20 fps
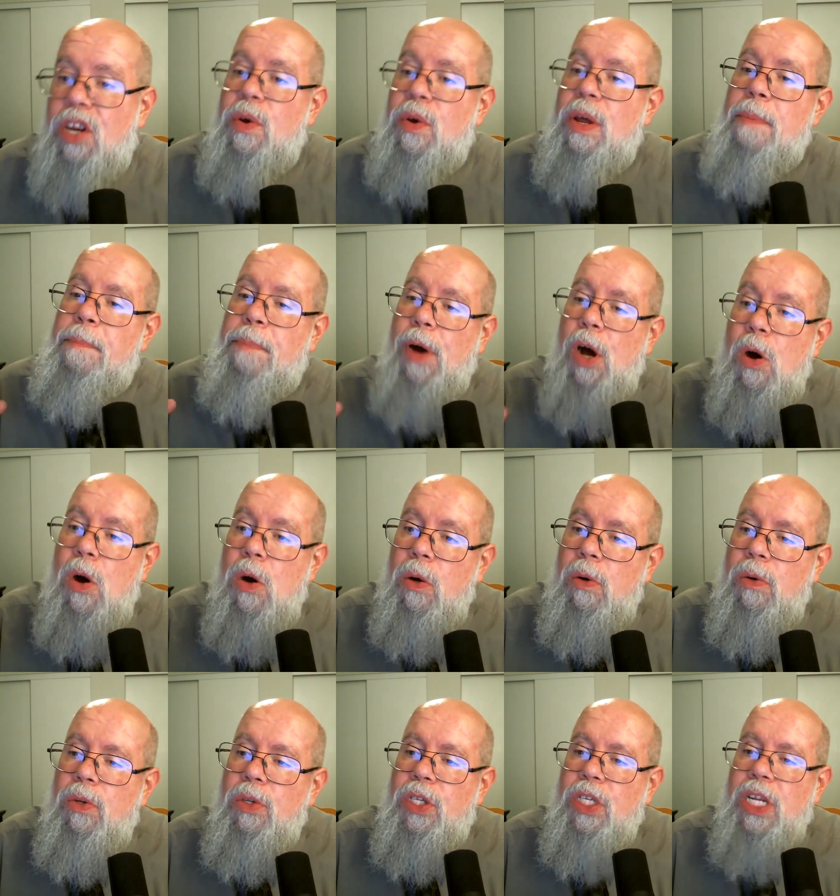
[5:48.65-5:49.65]
to
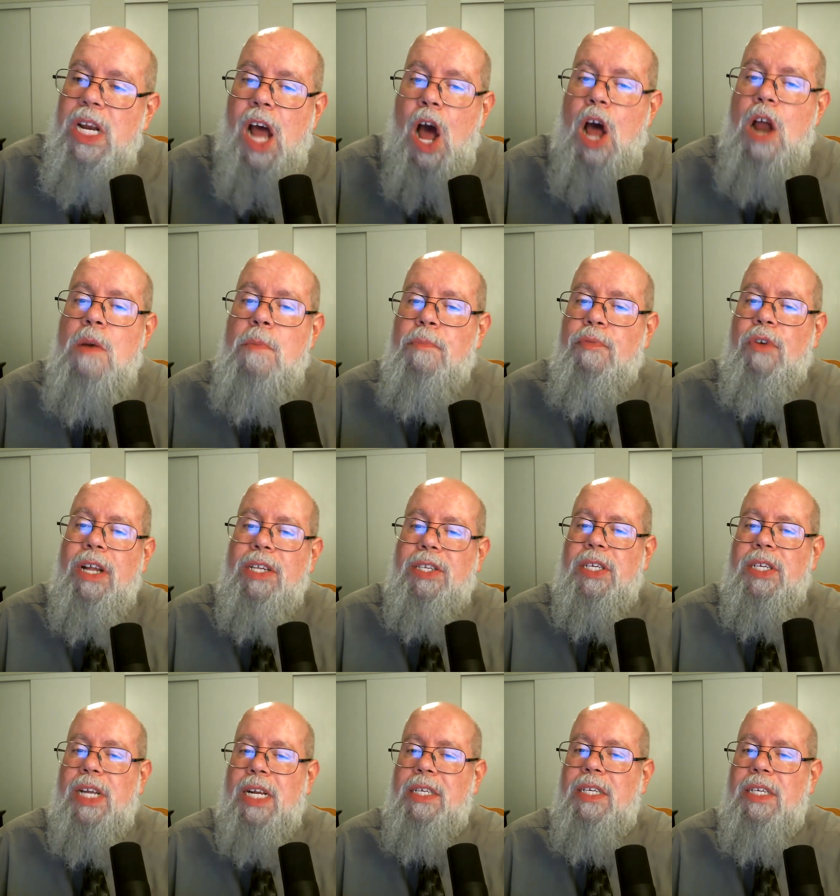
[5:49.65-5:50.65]
impose an
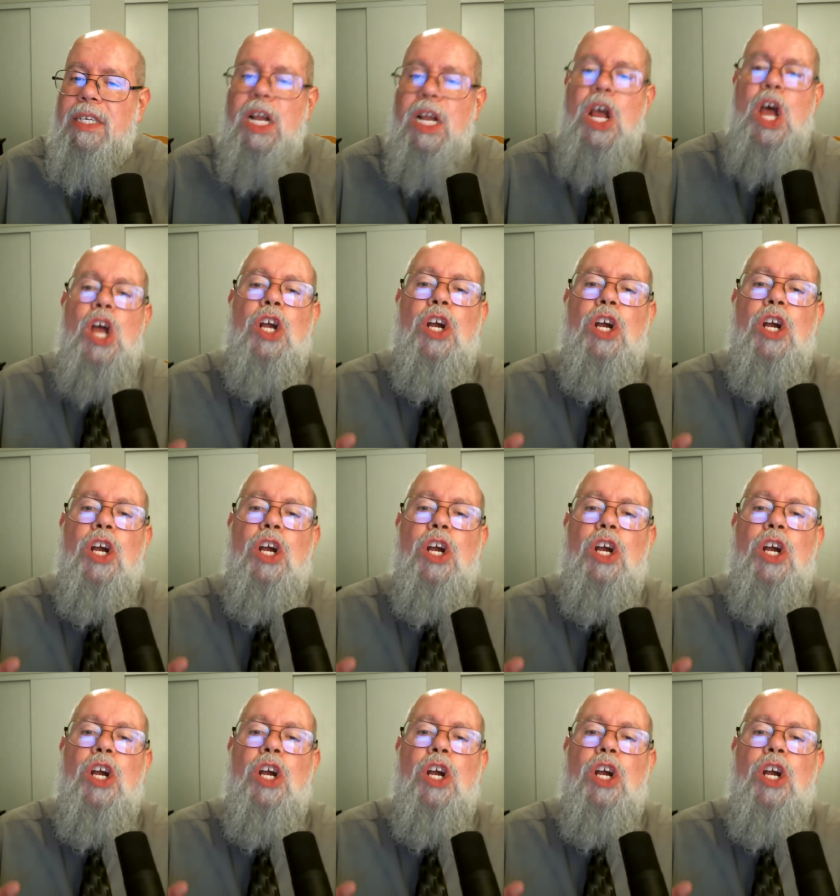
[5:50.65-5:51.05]
unprecedented